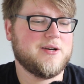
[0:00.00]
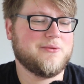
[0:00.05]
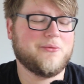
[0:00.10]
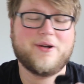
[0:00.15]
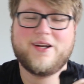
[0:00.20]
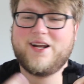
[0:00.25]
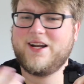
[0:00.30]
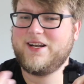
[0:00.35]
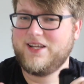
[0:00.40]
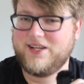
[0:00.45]

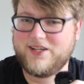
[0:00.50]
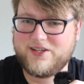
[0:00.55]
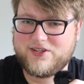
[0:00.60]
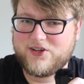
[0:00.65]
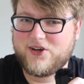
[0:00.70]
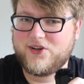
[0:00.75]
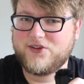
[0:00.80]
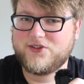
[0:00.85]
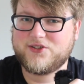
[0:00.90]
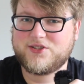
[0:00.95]
what I needed
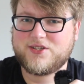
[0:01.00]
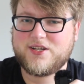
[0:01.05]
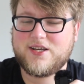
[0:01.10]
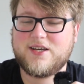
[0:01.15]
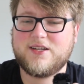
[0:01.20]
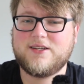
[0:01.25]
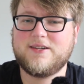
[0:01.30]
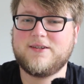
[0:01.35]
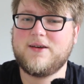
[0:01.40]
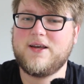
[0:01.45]
to
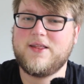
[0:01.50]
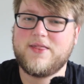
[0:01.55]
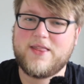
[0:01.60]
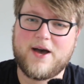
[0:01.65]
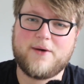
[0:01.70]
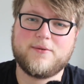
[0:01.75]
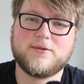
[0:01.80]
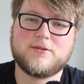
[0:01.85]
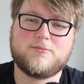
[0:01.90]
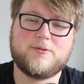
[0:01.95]
understand, and
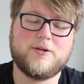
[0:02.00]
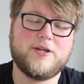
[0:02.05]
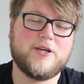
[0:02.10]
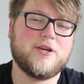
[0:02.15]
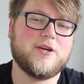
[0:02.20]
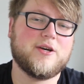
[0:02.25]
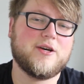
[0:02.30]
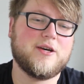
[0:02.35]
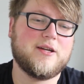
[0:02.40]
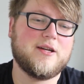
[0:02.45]
that was
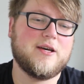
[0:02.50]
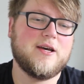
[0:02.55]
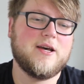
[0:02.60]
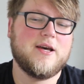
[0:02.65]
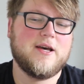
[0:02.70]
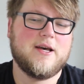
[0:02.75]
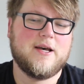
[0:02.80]
pretty good.